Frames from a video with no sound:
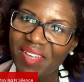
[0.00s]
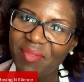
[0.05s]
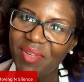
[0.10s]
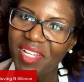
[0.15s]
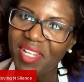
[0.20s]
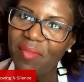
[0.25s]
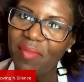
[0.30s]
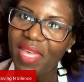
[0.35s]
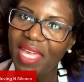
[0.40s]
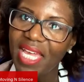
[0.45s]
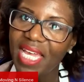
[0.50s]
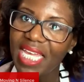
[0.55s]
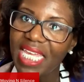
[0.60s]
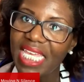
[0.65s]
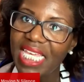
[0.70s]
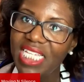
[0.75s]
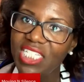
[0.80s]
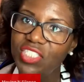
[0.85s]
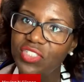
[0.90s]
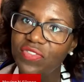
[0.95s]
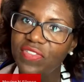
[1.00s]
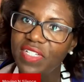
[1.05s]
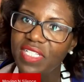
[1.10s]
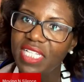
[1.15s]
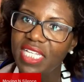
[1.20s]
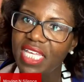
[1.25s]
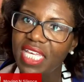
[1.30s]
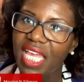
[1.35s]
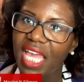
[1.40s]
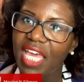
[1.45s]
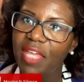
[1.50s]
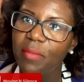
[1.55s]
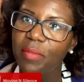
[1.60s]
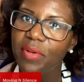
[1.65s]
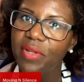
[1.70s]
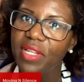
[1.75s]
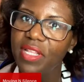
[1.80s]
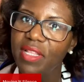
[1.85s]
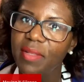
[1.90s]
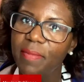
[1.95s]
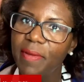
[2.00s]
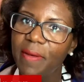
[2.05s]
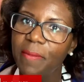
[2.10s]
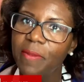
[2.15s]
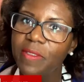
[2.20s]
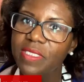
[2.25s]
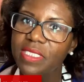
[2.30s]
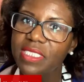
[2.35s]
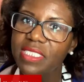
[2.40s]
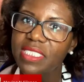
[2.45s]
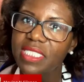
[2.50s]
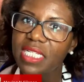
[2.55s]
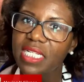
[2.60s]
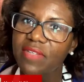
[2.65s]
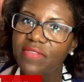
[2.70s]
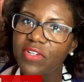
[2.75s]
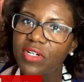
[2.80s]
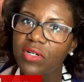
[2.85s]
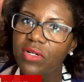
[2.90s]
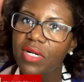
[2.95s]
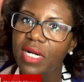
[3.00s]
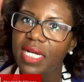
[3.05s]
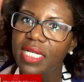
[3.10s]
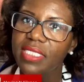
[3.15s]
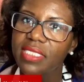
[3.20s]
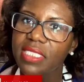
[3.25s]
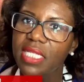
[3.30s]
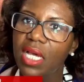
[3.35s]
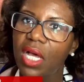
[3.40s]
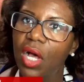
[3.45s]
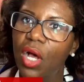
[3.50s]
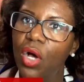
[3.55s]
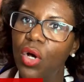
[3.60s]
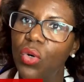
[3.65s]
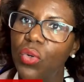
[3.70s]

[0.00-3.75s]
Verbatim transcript: I'm going to make a quiche filling and put in the peppers instead of a crust.